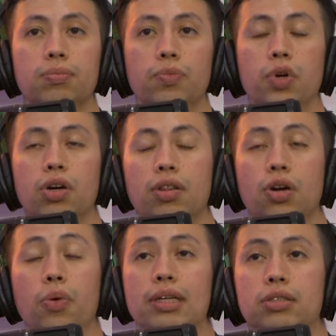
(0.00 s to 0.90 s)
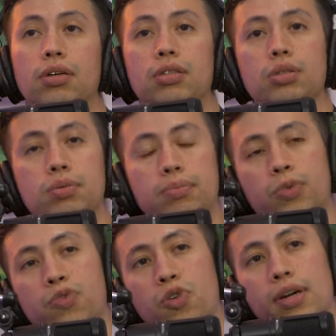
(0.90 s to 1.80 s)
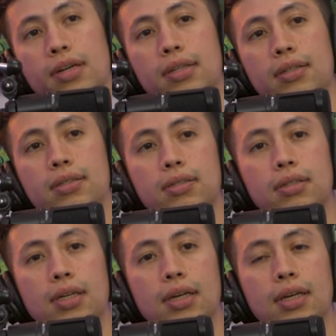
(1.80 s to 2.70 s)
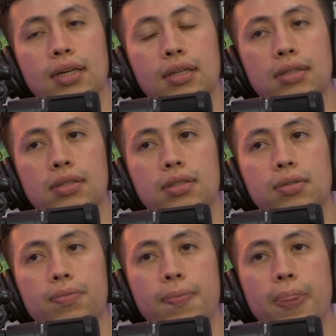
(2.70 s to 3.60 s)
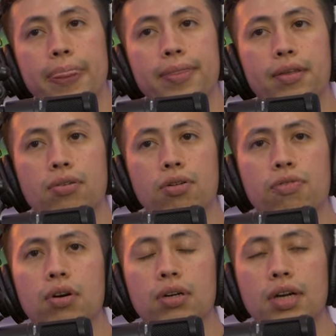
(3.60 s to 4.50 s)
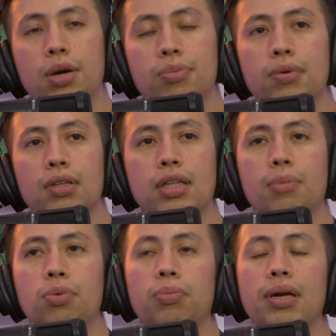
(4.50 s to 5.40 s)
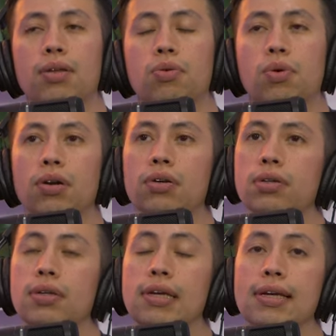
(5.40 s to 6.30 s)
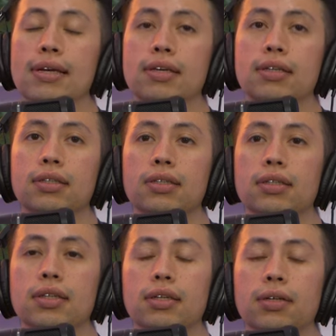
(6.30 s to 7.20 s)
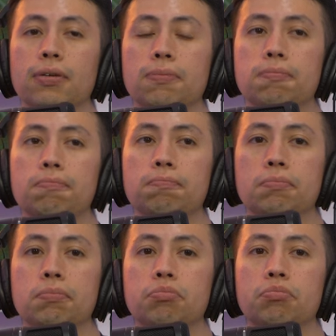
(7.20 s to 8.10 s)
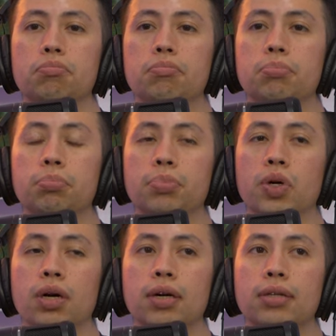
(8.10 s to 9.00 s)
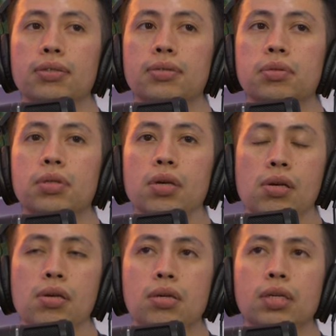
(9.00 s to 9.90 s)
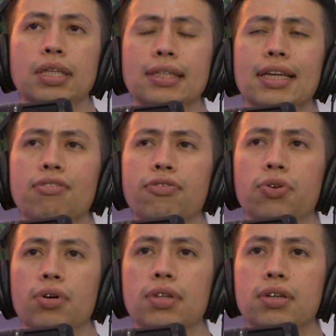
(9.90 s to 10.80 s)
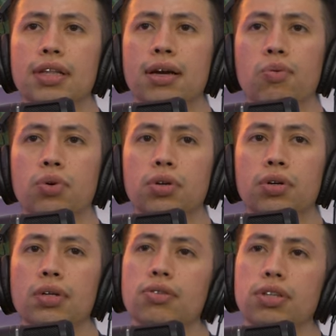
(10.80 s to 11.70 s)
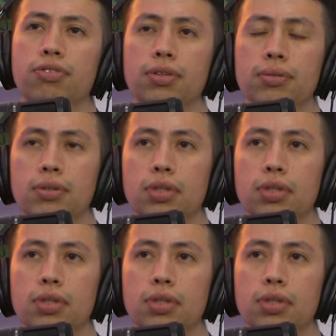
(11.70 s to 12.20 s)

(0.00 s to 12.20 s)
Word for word: We heard all the great songs beforehand, I think, and overall good album. Nothing that blew me out of the water. Um, but he did have a few in there that were a little different.